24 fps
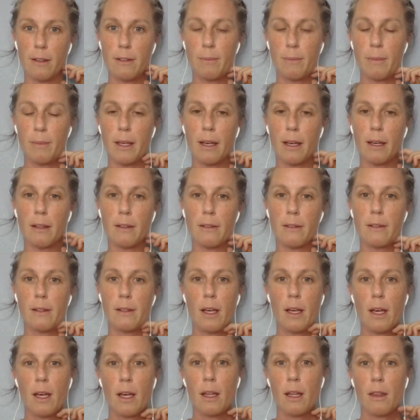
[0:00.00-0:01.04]
because
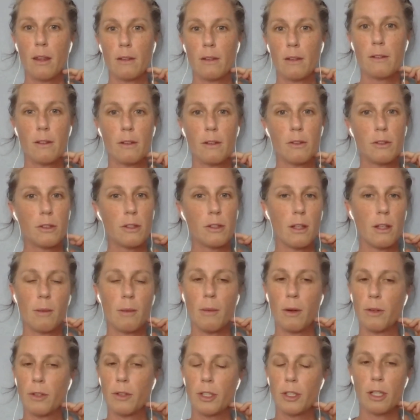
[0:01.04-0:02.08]
the social
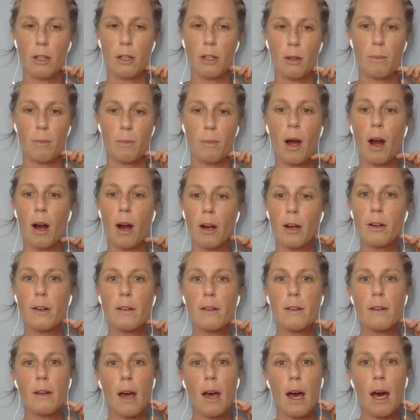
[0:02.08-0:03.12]
emotional part
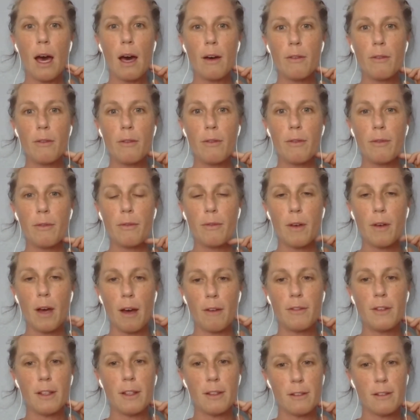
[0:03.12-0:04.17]
of
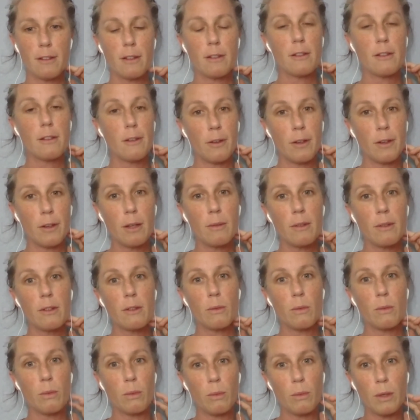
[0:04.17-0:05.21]
distance learning was
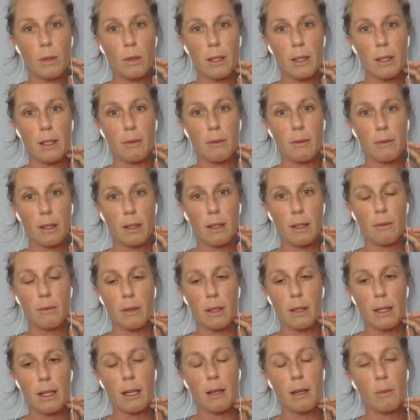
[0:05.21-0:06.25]
really, really,
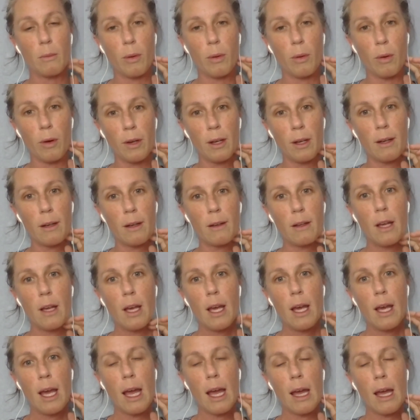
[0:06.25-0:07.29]
really important.
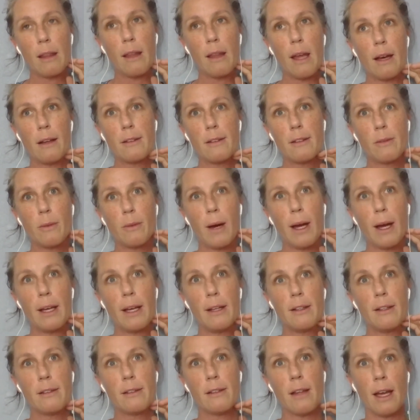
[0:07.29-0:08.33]
And that's why I
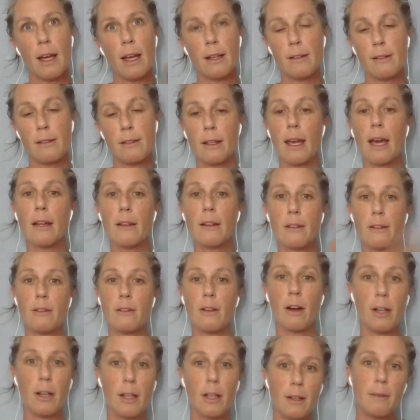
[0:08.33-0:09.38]
decided to get
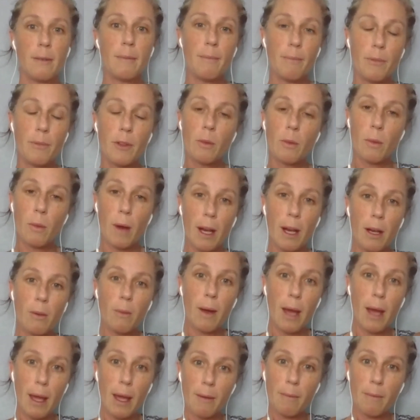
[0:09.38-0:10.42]
started right
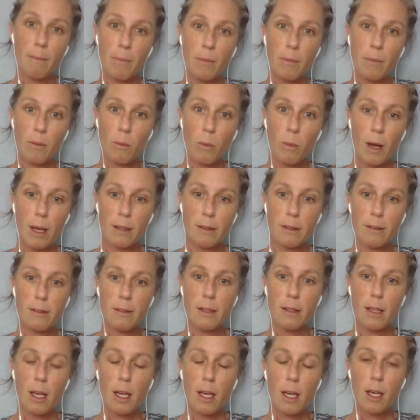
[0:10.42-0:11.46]
away. Was,
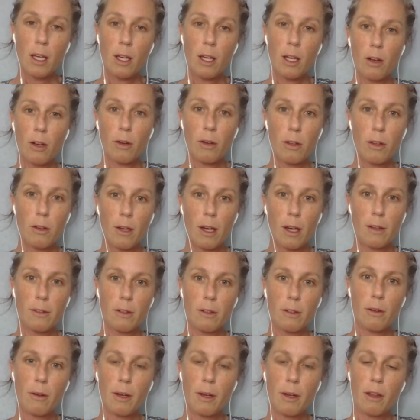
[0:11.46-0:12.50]
you guys are
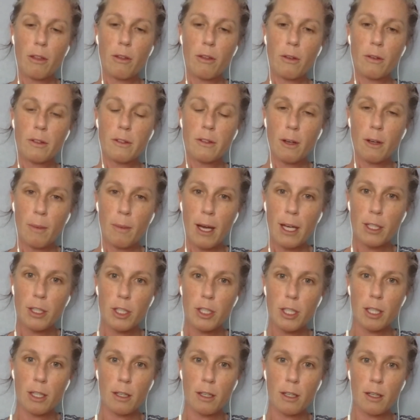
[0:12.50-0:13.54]
going through so much
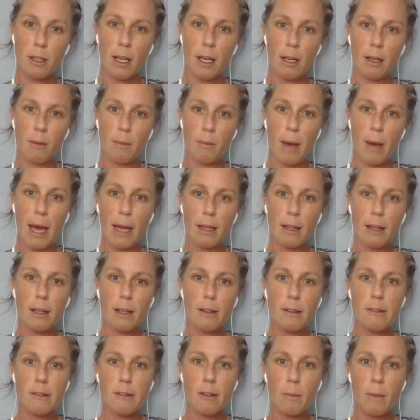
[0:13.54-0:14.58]
and battling
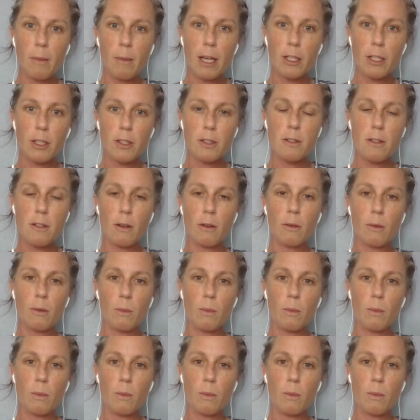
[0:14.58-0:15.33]
so much, so